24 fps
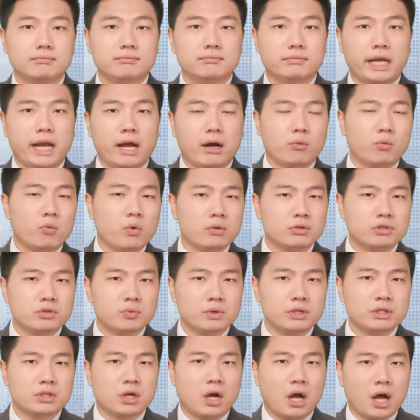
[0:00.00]
Now, once
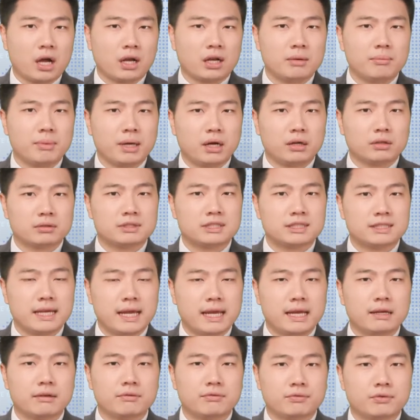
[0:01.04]
we talk about,
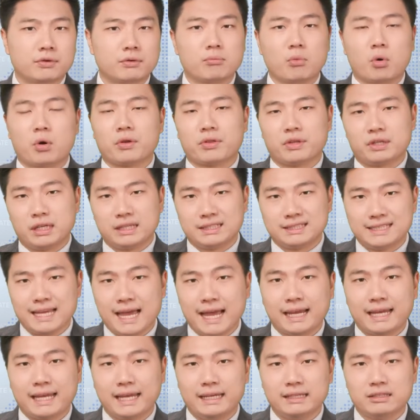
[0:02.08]
say, for more than a
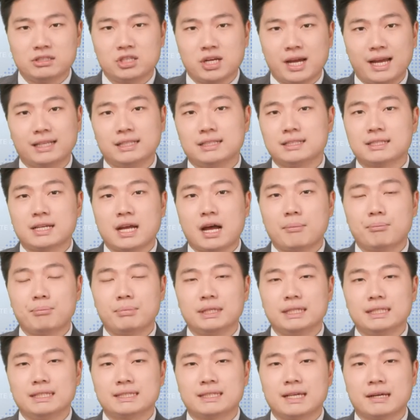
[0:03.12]
decade, Chinese
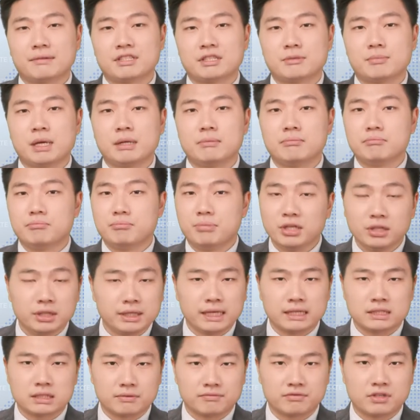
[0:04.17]
companies have spent
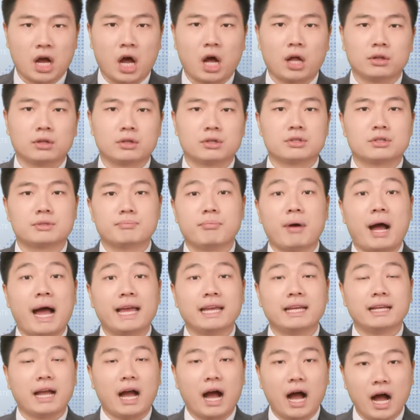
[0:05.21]
billions of dollars
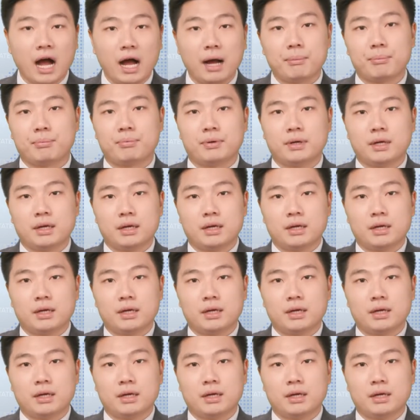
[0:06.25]
buying up